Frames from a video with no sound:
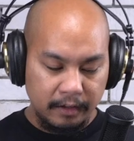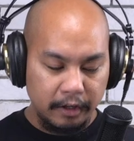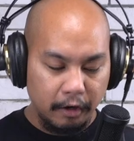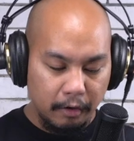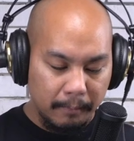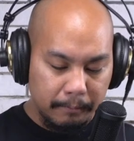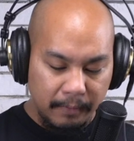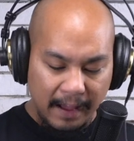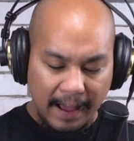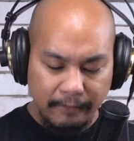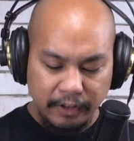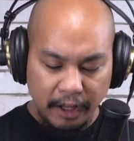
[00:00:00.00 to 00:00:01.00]
You know,
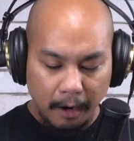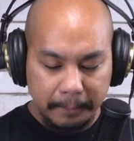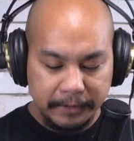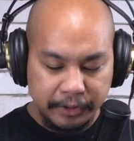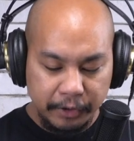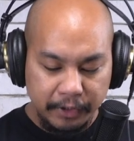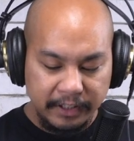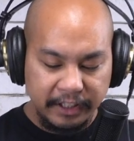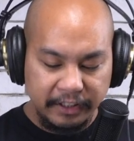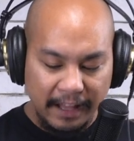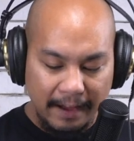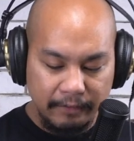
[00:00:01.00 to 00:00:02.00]
having the
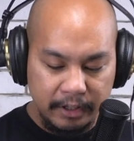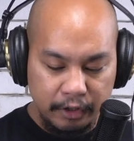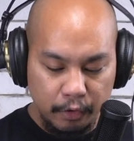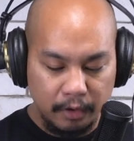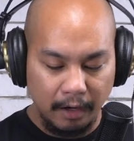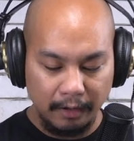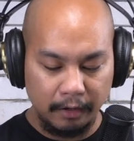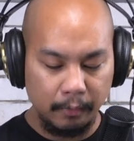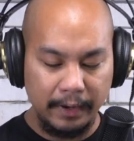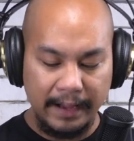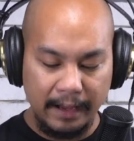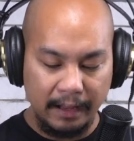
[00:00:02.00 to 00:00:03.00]
opportunity to have a new
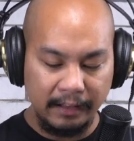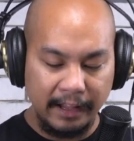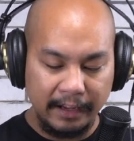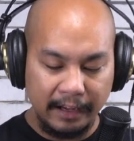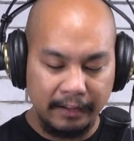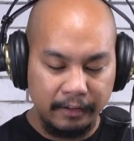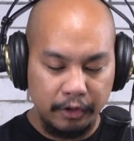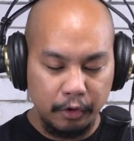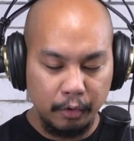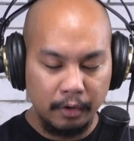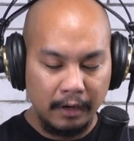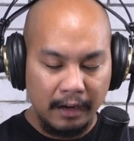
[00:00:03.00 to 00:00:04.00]
colorway, like a
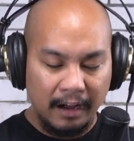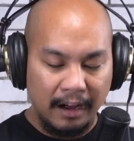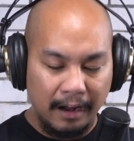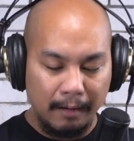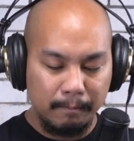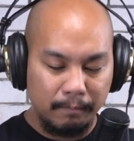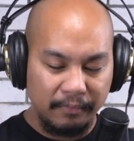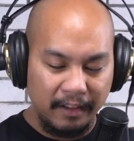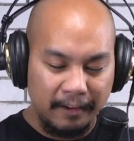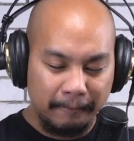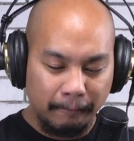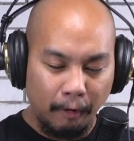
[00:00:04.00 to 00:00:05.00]
new
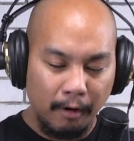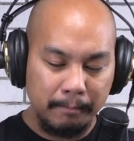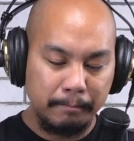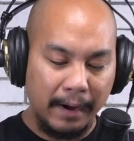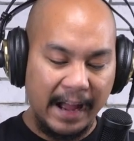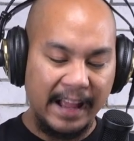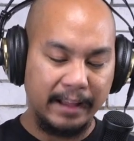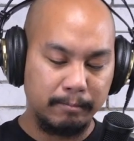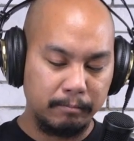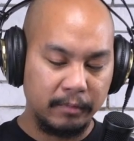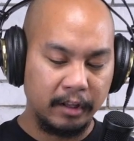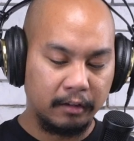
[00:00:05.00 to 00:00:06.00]
informed by
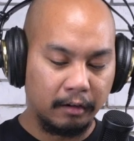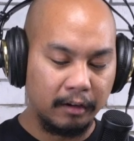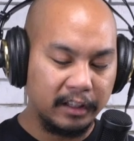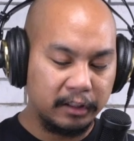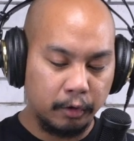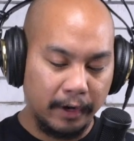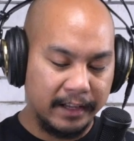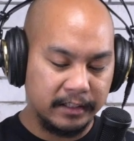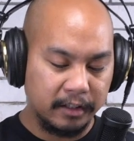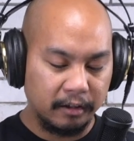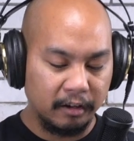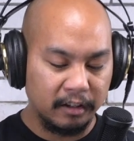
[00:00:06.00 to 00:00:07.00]
the current trends,
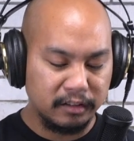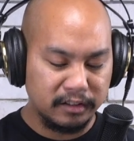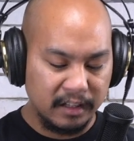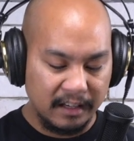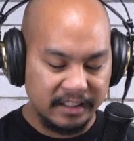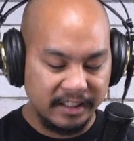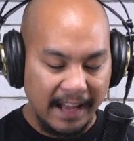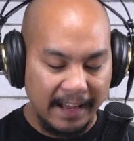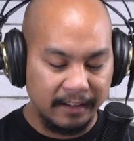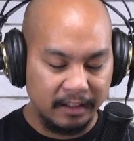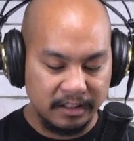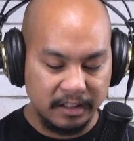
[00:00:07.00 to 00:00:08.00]
the current
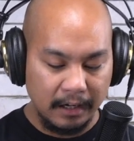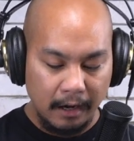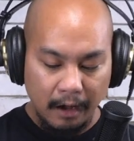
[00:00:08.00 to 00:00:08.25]
standards,